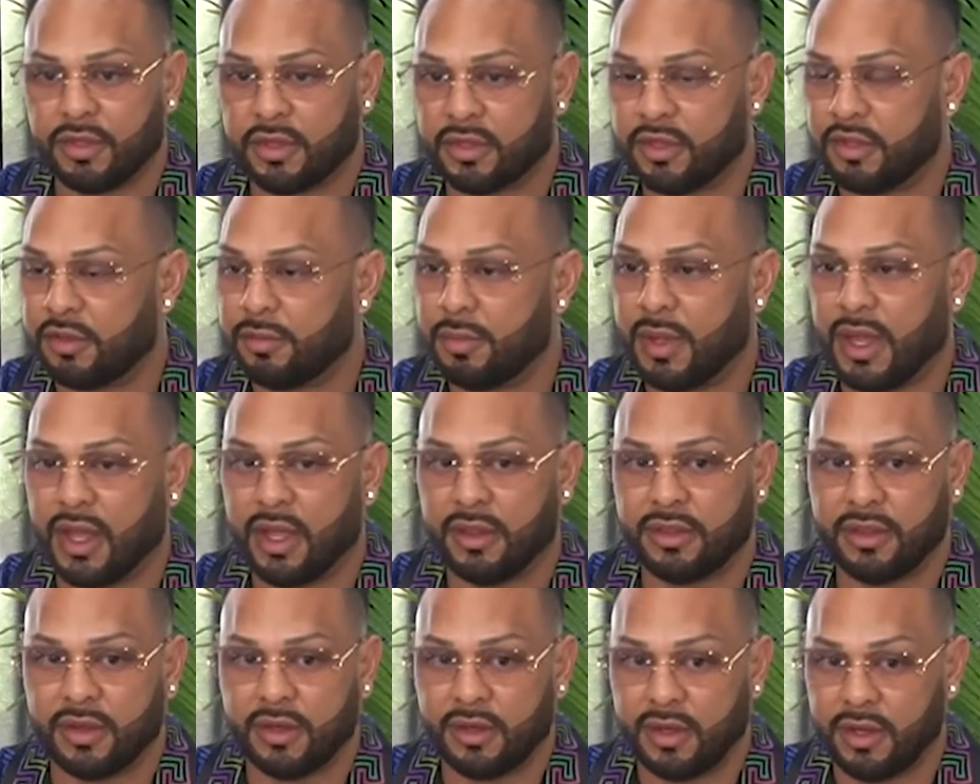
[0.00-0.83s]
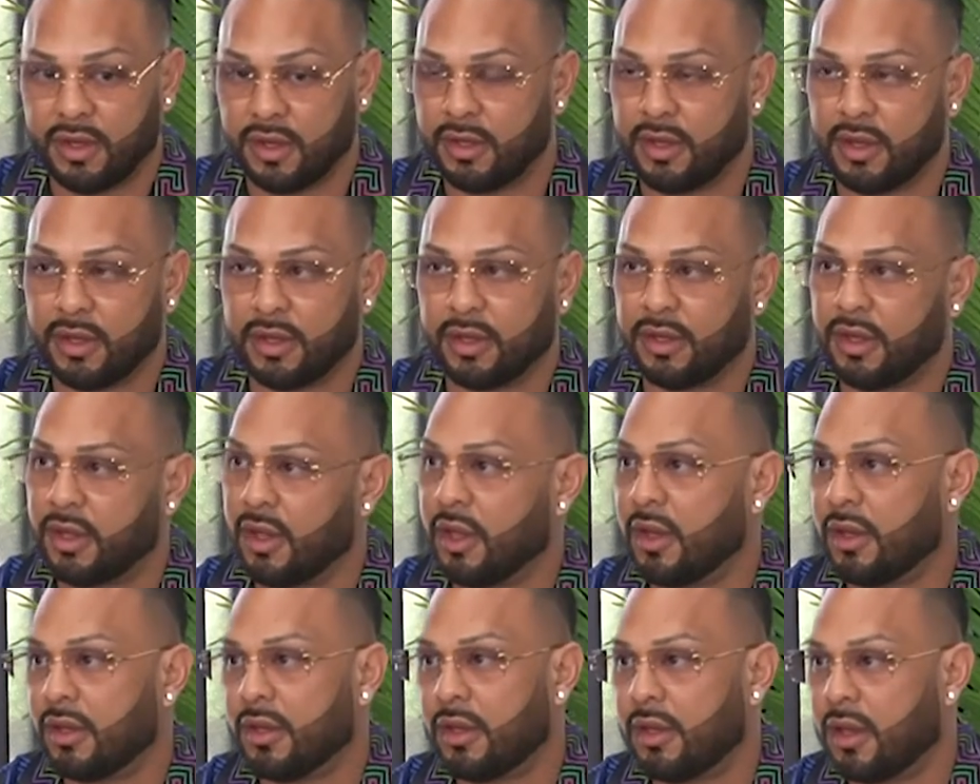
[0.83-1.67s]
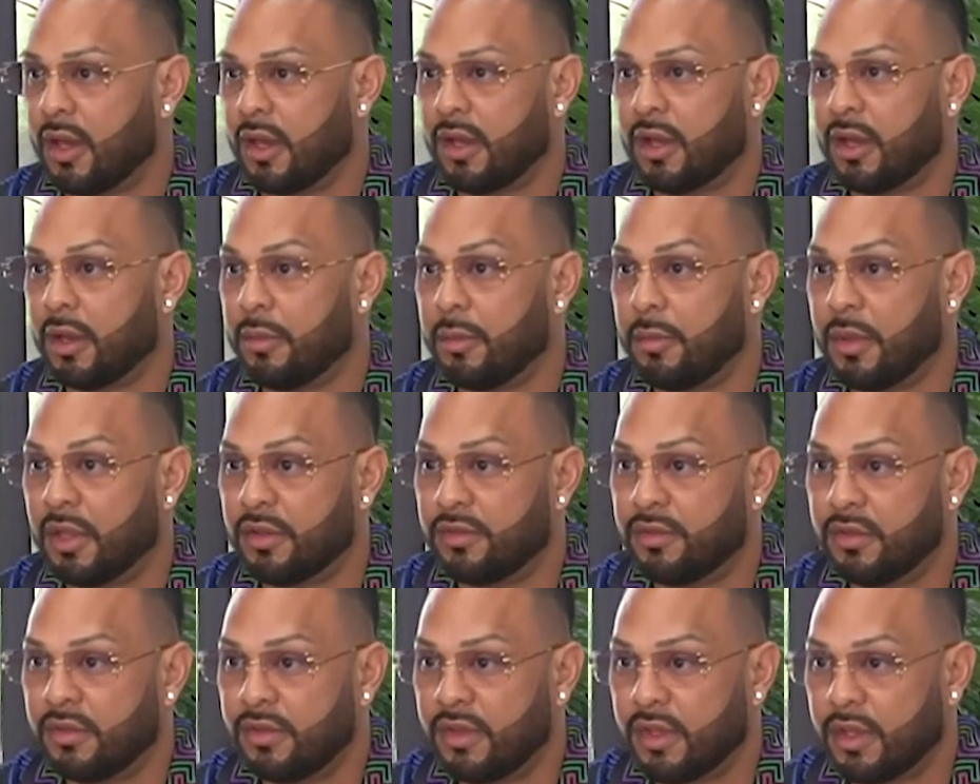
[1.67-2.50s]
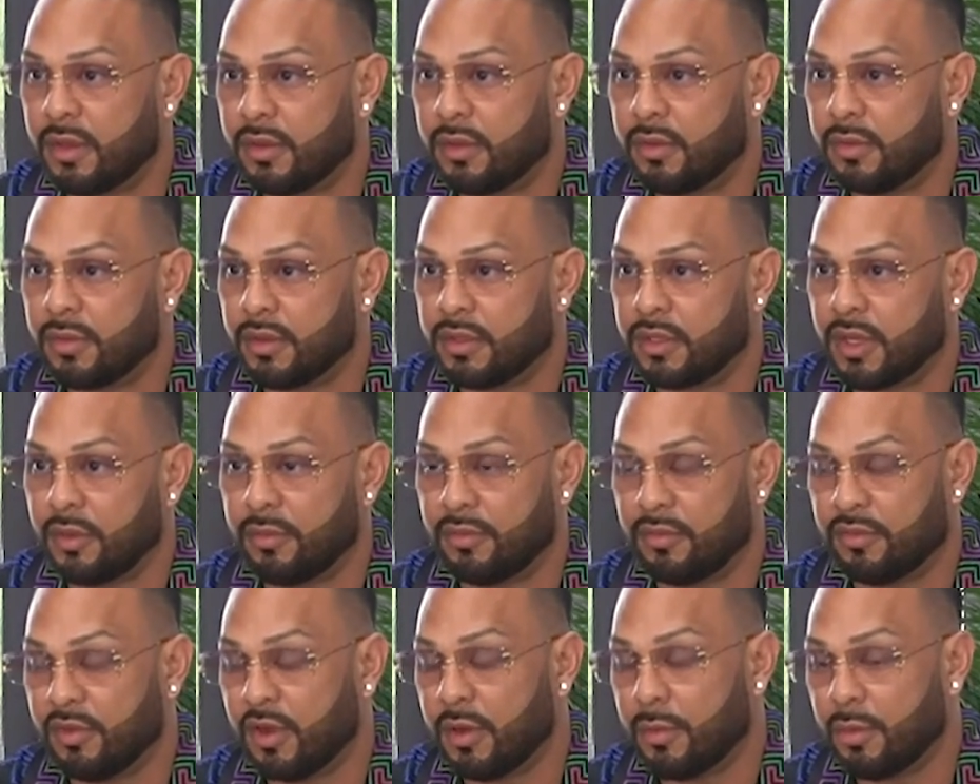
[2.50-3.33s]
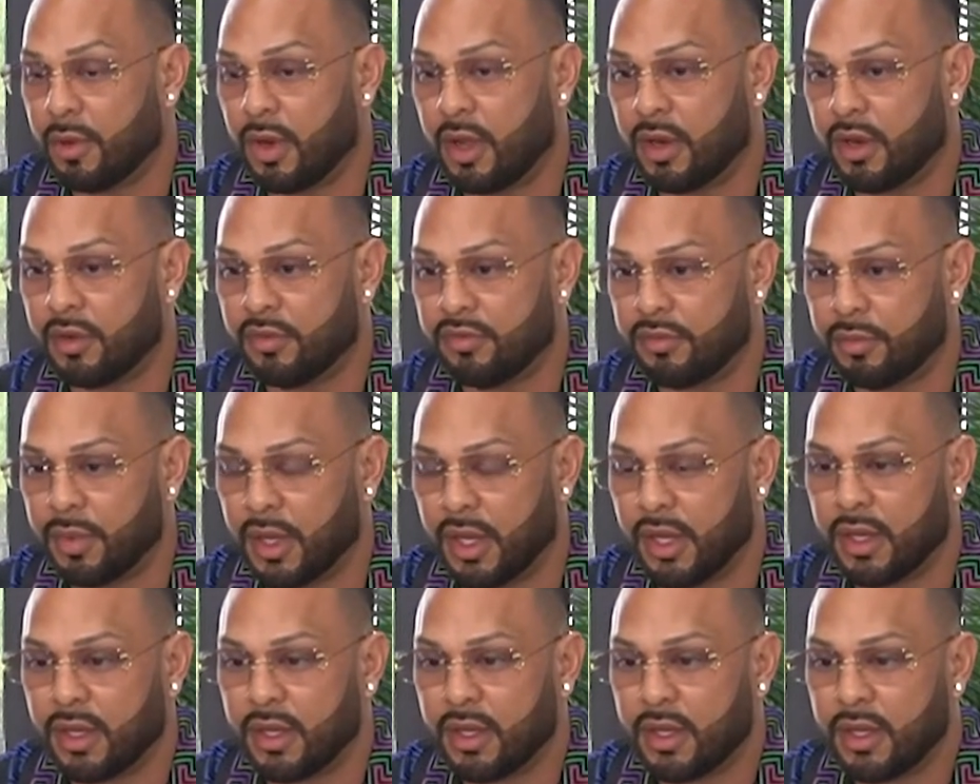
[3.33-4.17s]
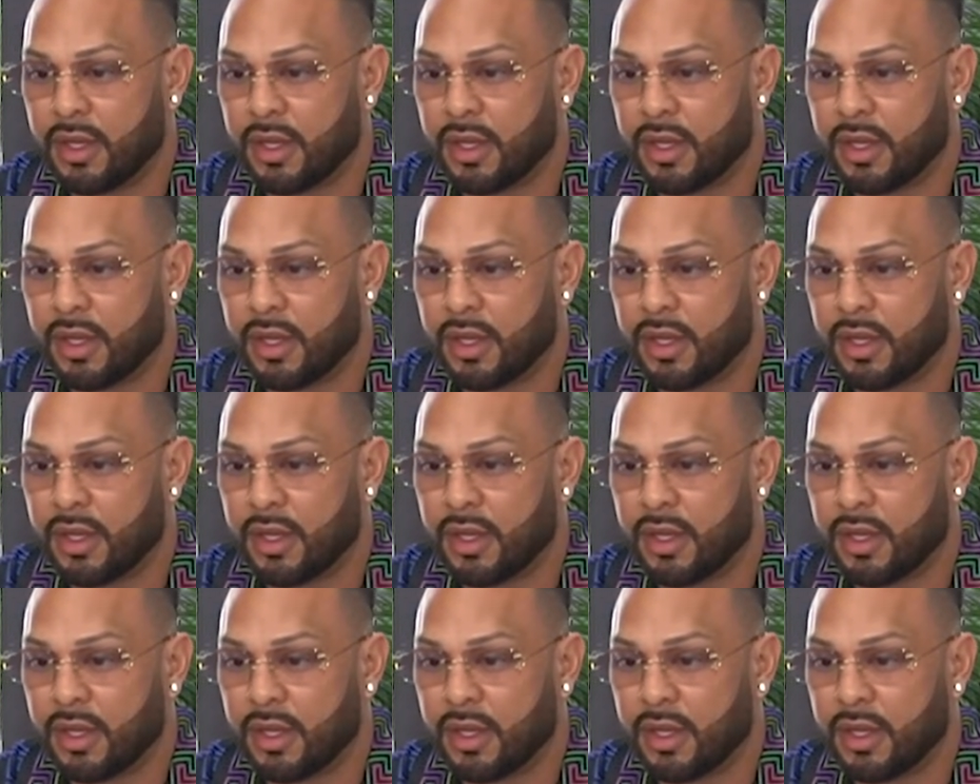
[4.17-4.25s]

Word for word: took this path and it, it, it ended up in men's physique, which I'm very proud of. But